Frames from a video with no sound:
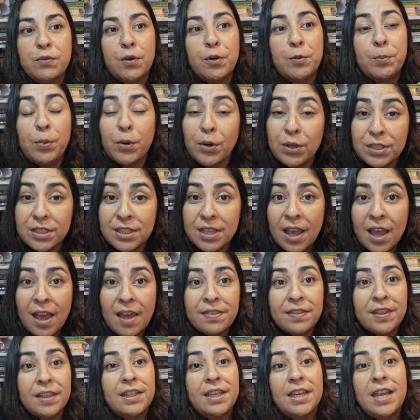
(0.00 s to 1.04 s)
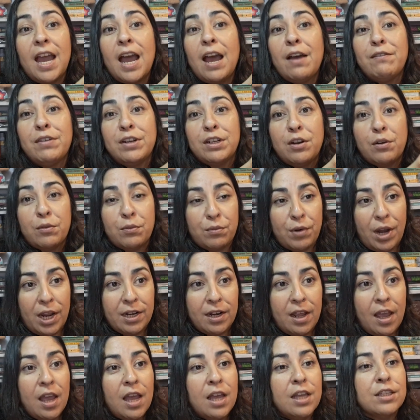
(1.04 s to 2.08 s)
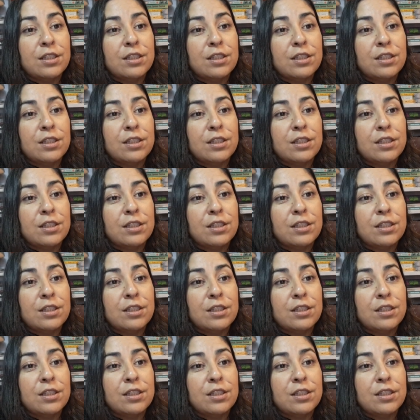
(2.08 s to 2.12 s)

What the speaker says: for books that they haven't read.